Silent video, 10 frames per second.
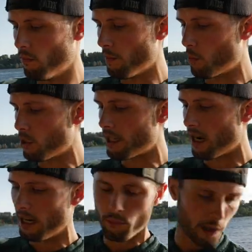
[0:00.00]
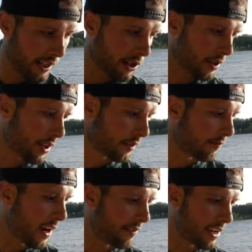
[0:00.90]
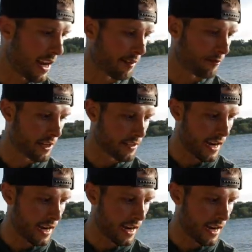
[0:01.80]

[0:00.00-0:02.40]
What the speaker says: more time, we're gonna go another 5.5 feet